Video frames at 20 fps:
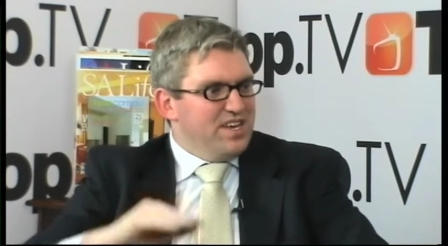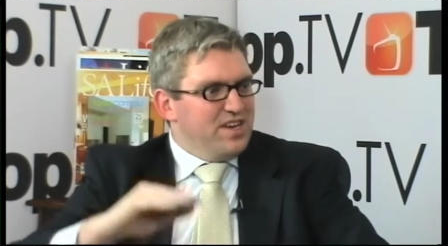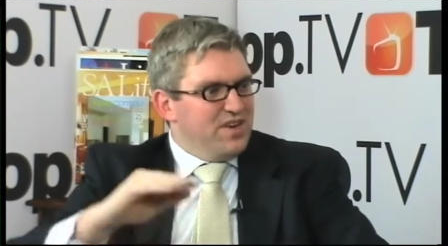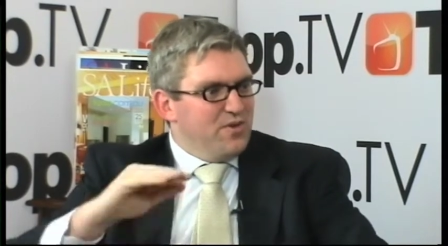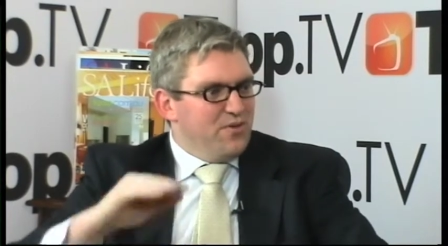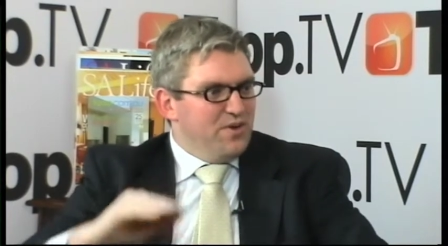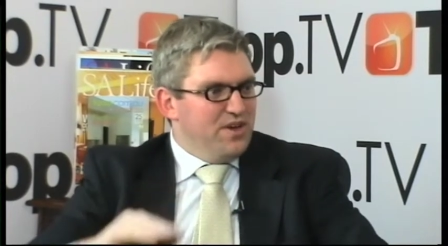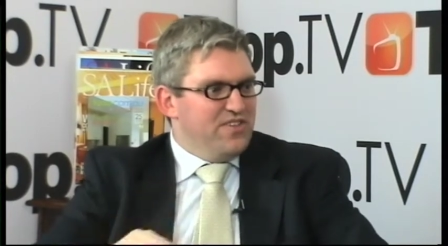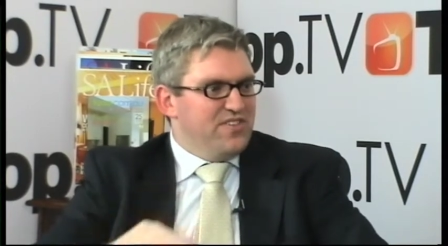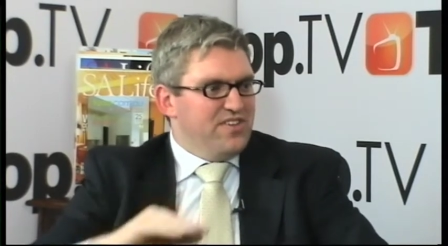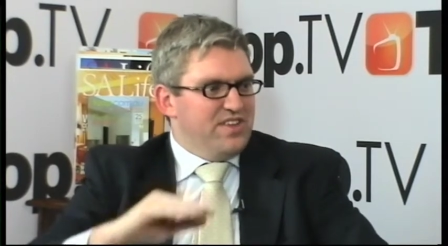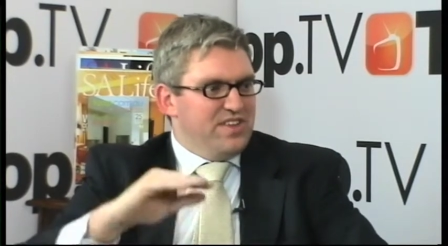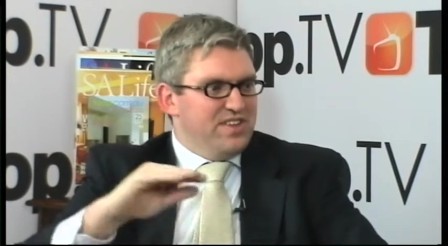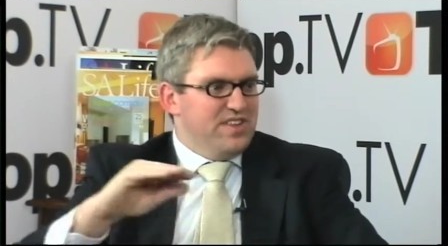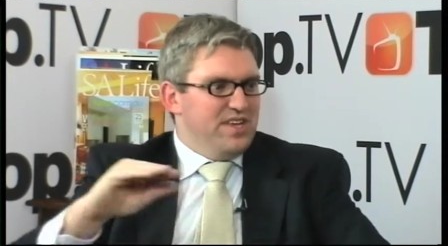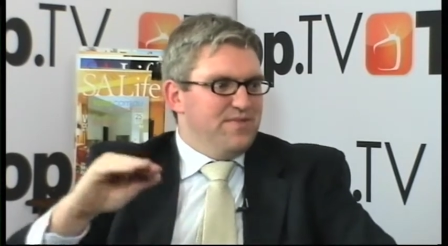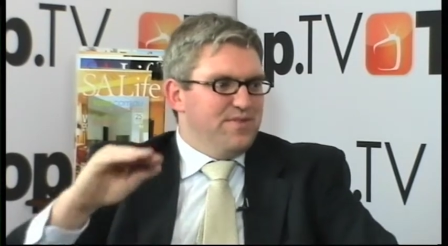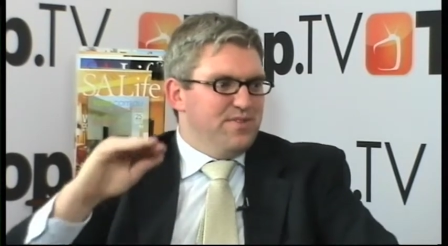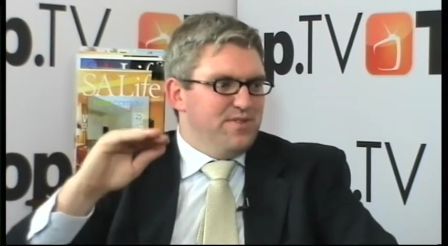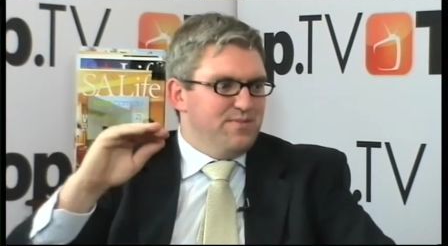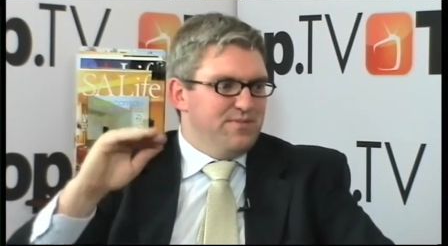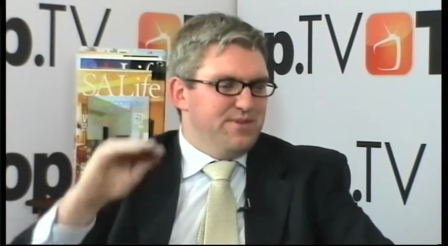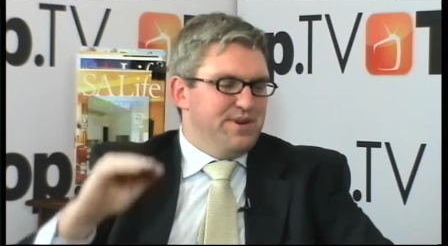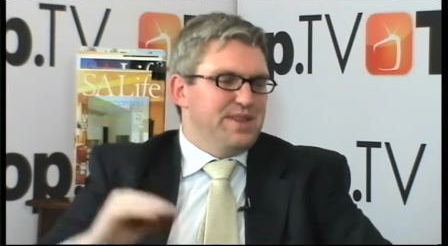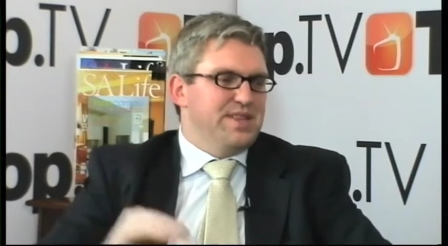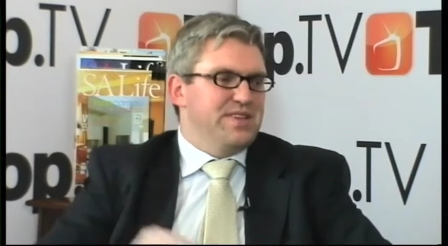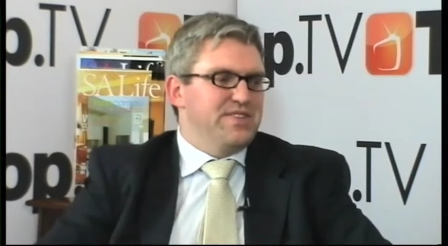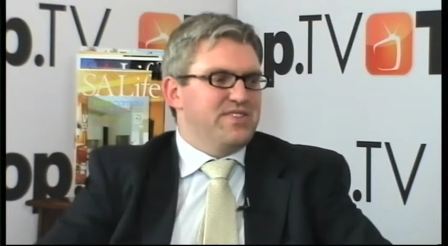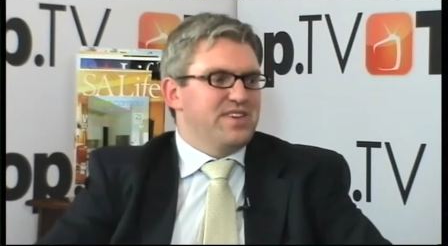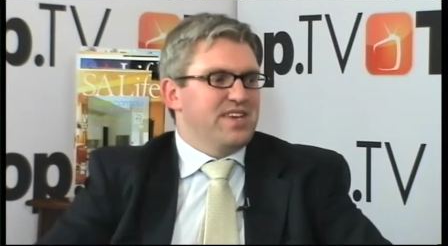increasing the level of
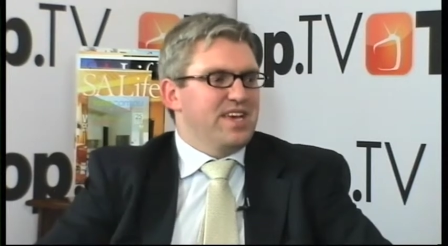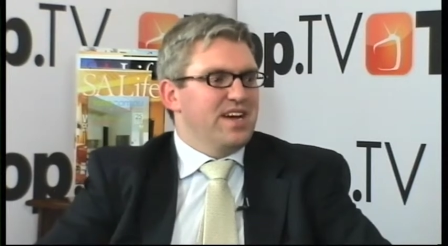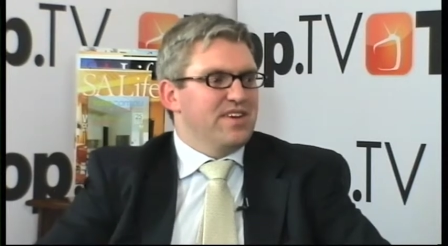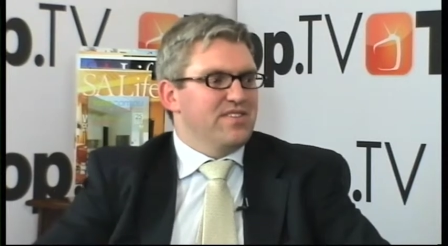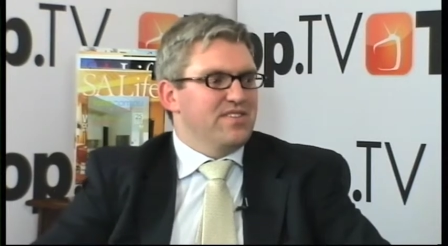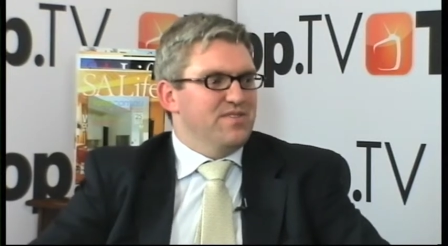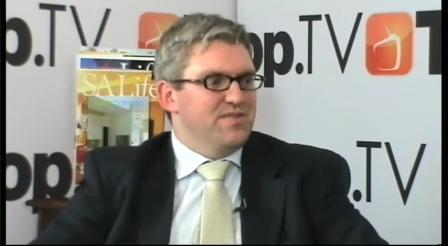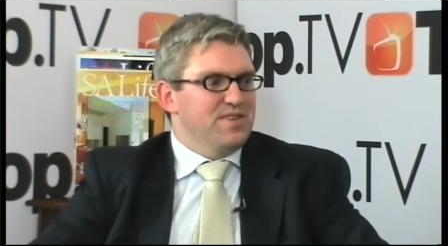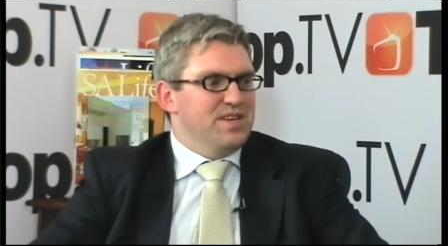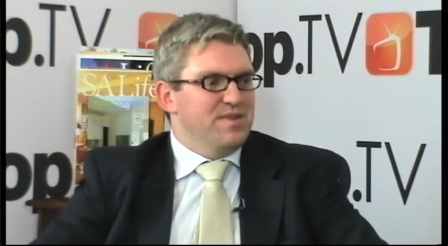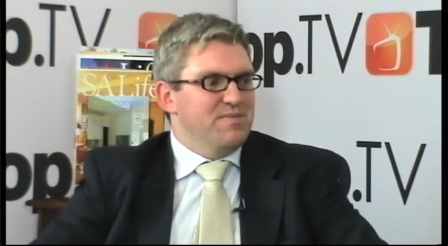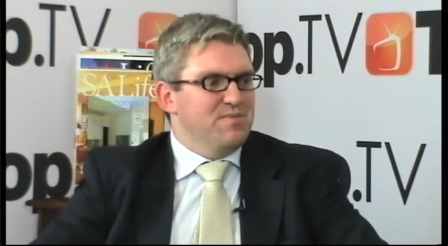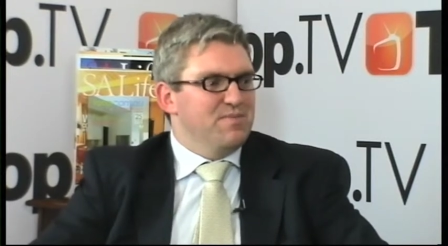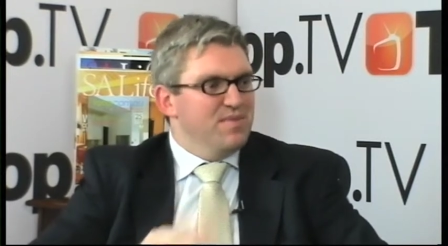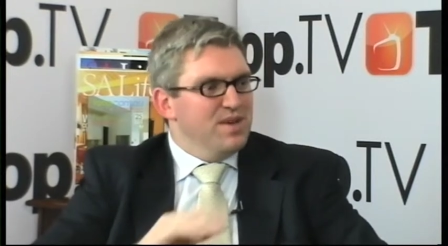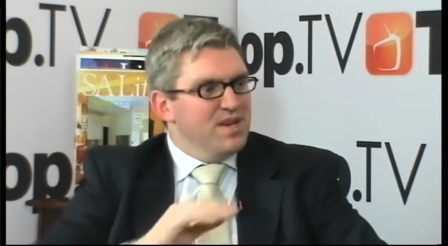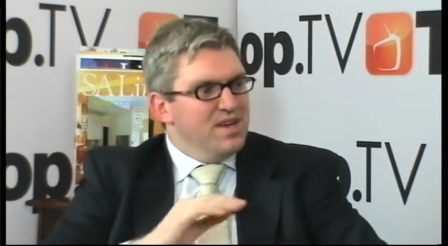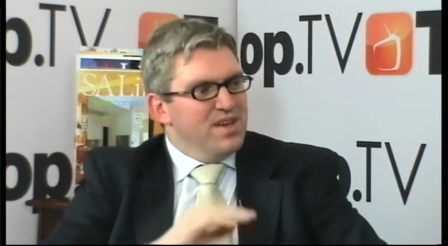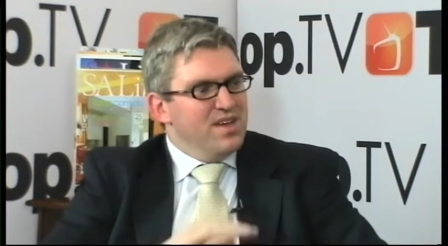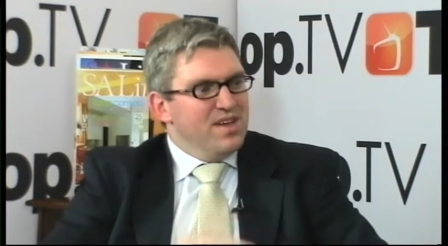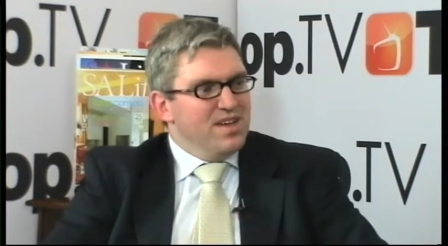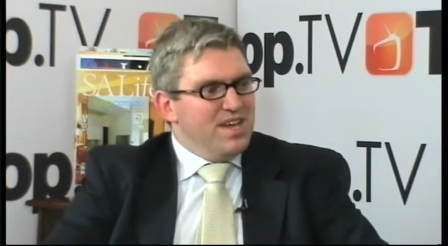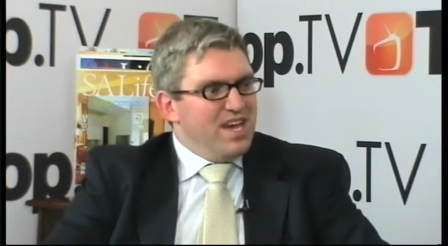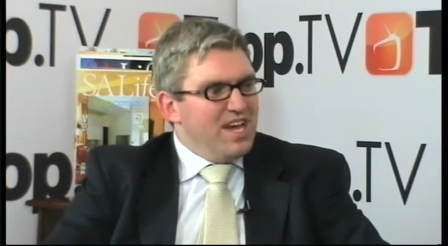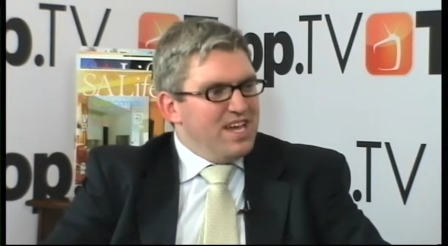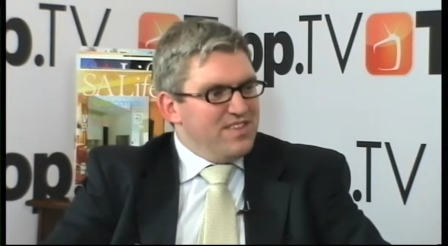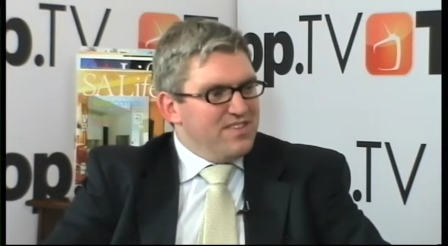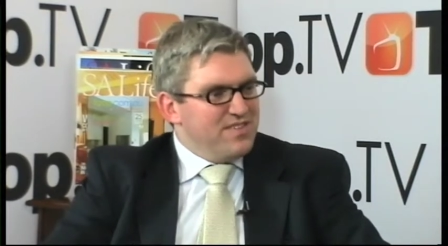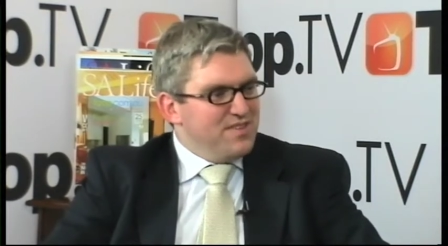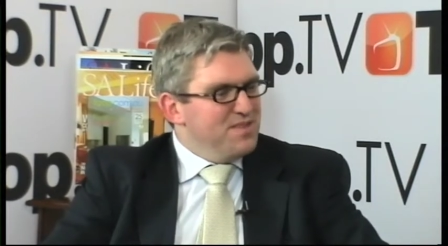pre-listing activity
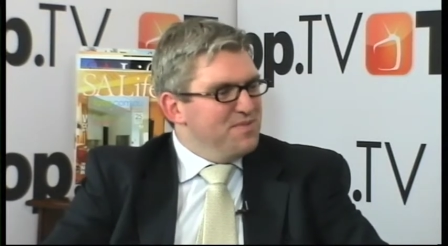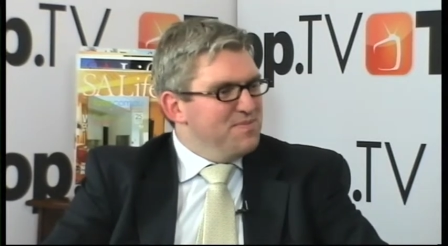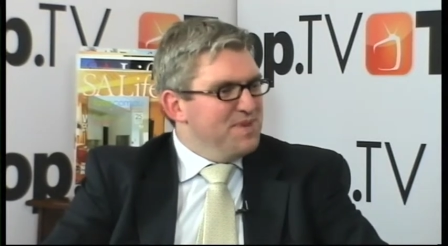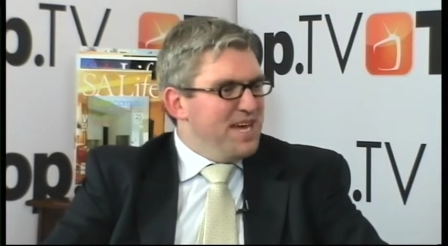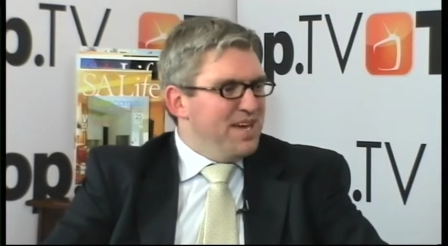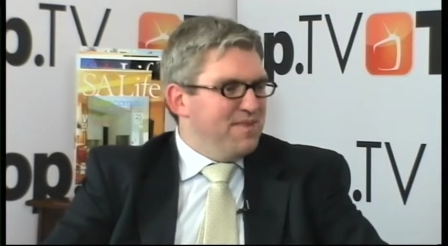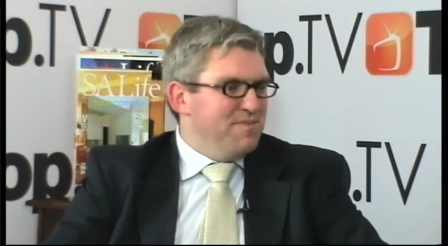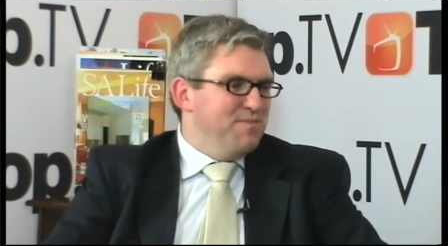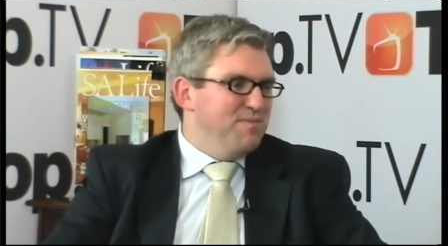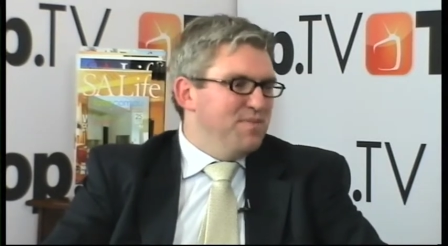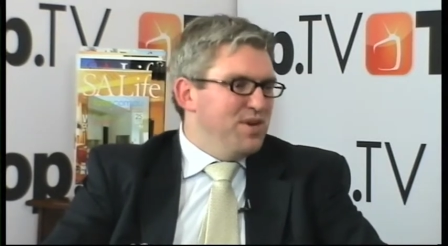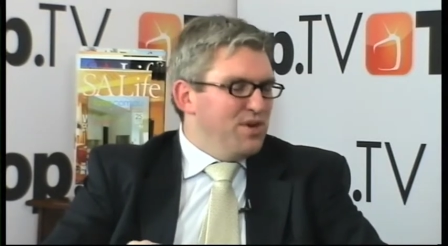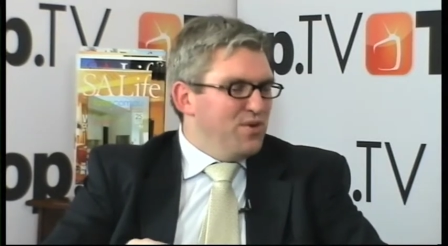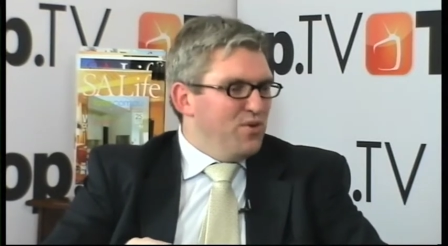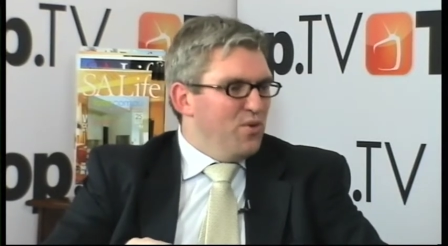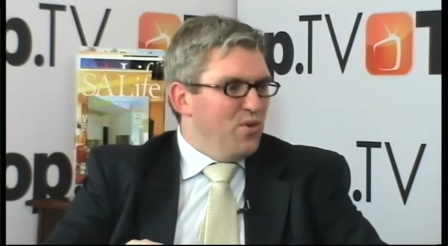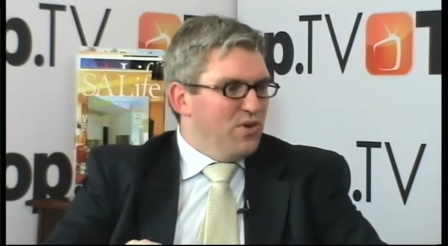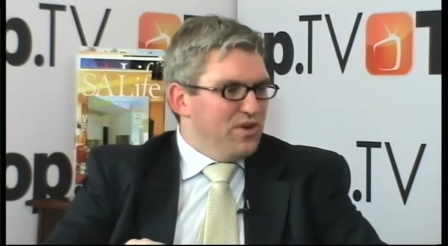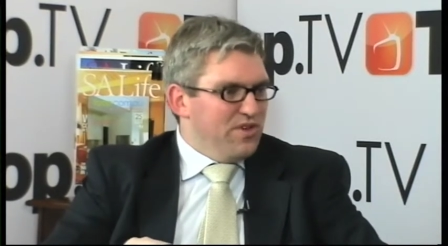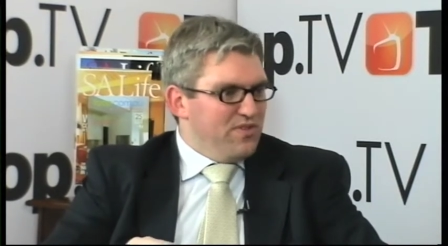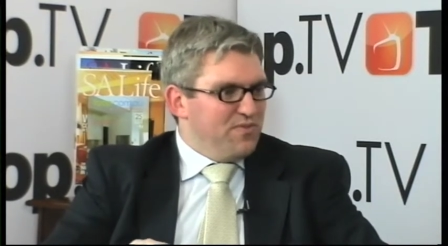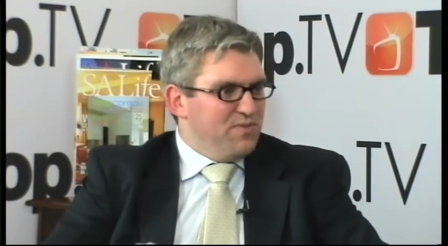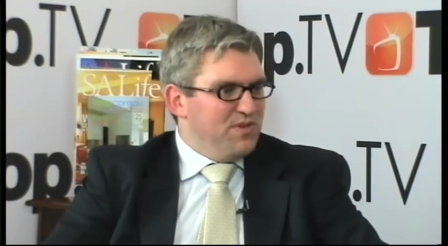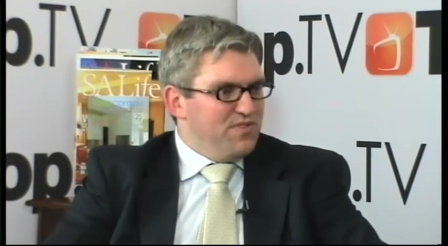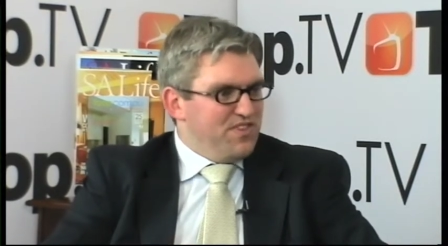until about mid-August.